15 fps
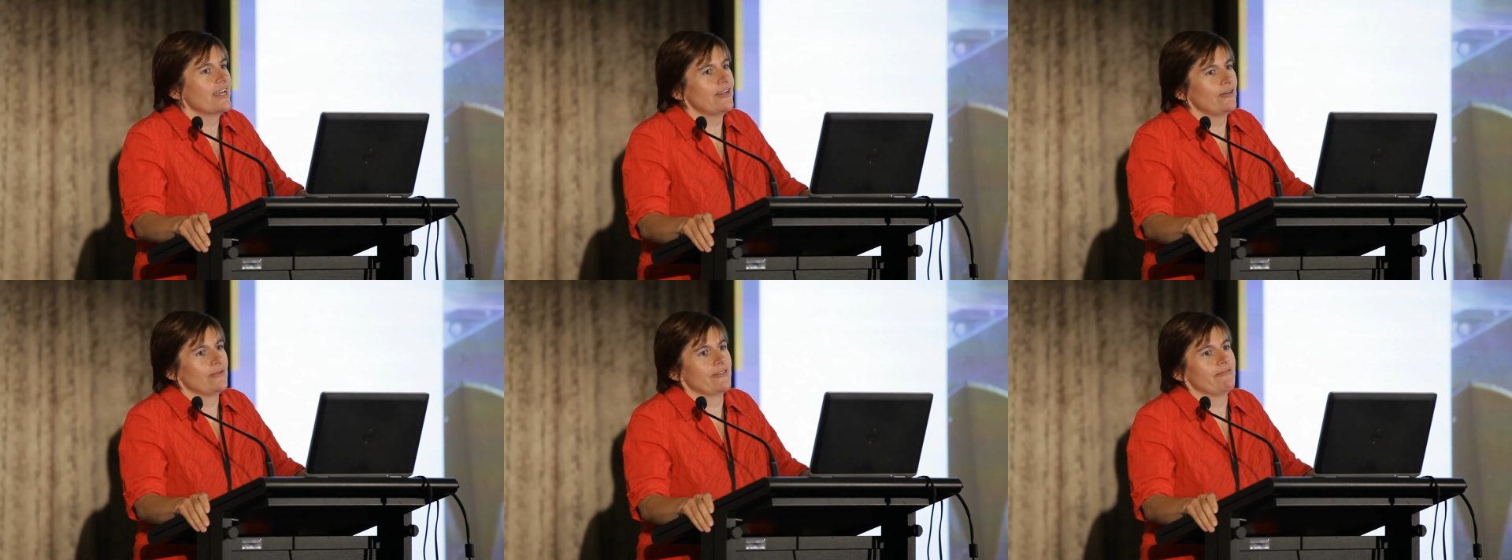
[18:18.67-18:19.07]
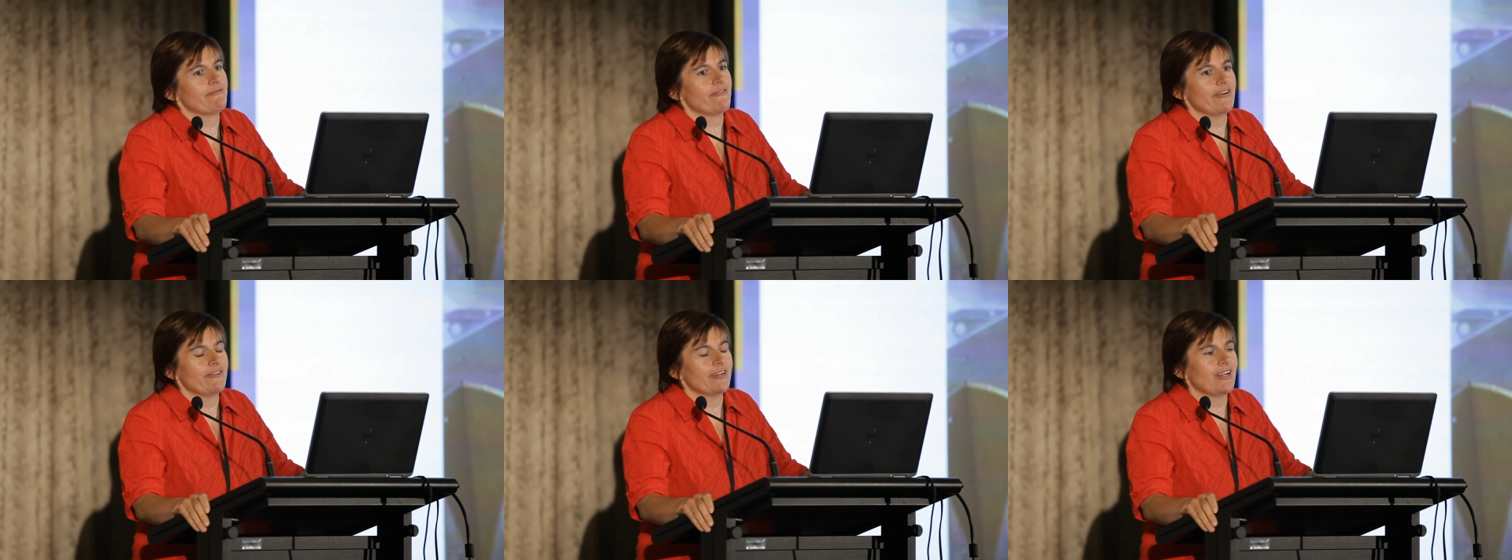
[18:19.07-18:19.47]
and I was in
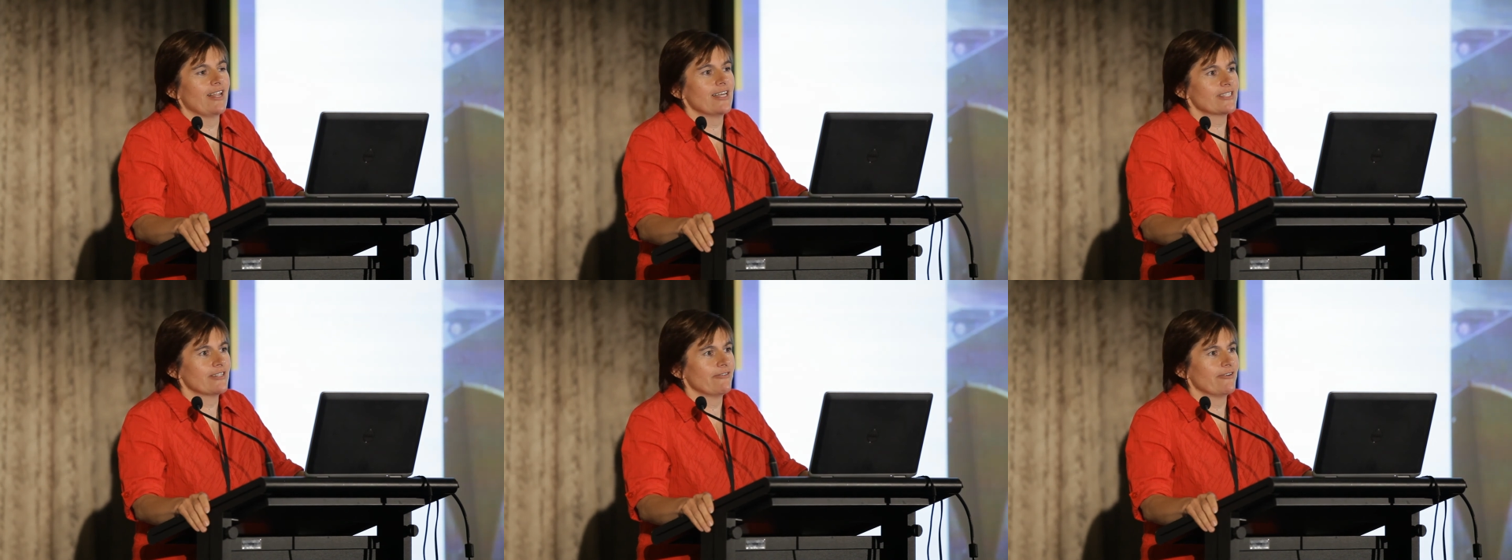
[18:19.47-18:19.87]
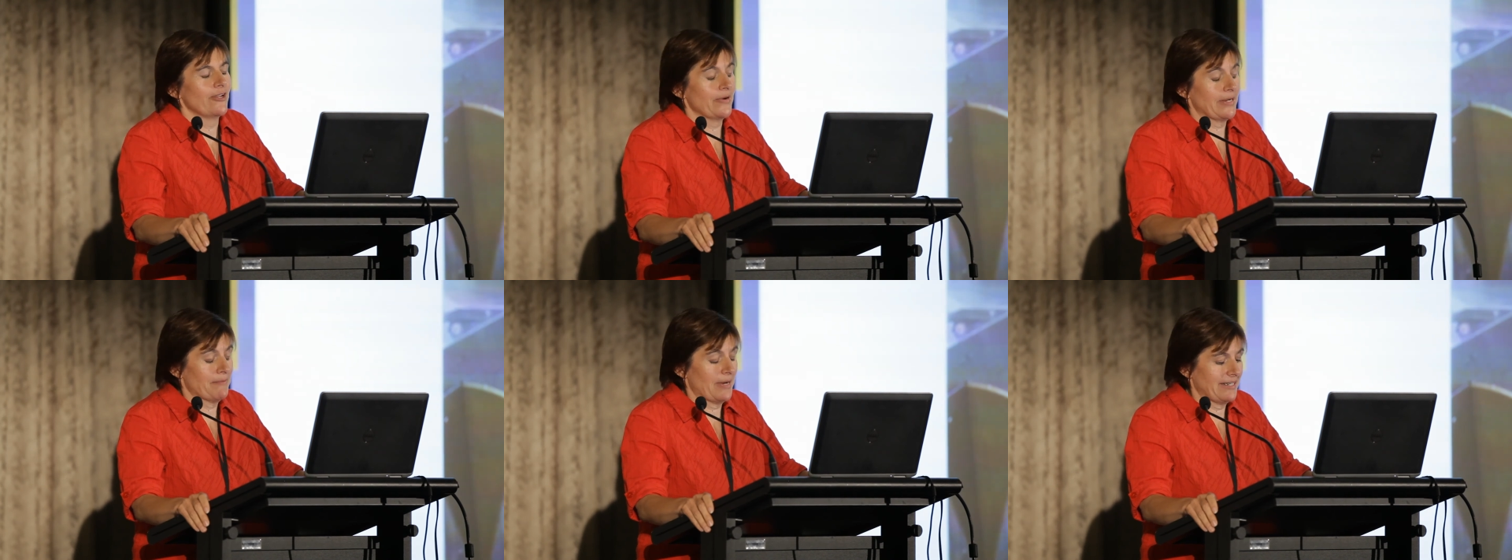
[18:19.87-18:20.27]
front of a class the
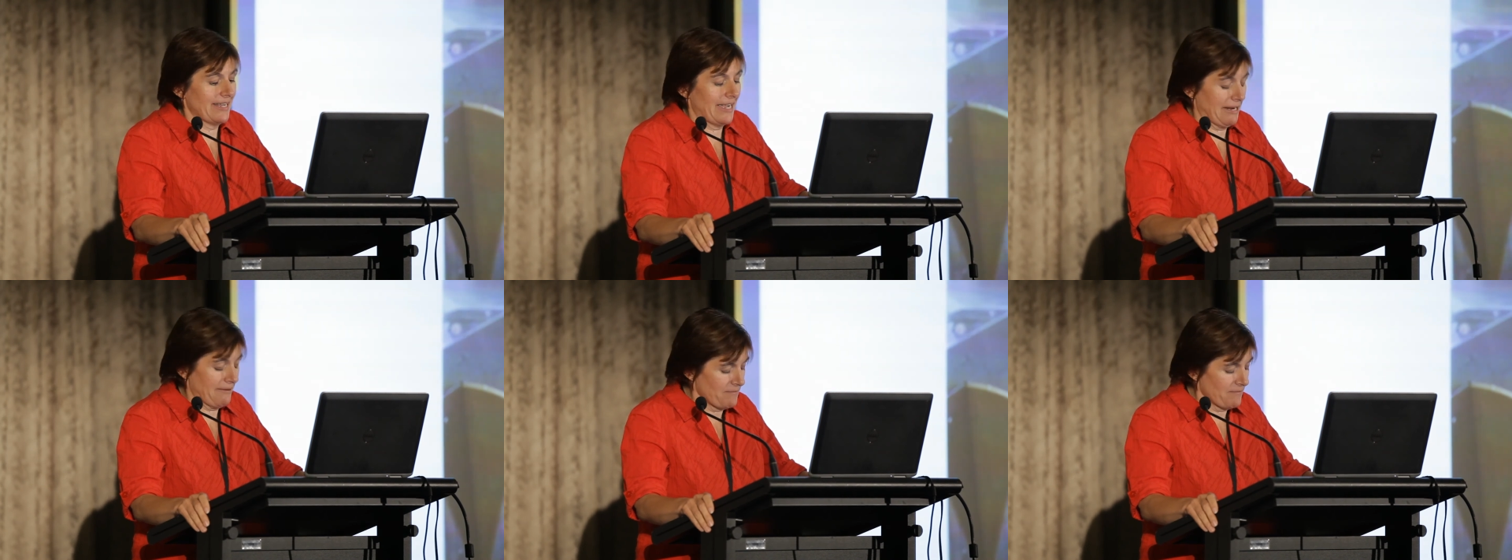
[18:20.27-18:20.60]
following Monday,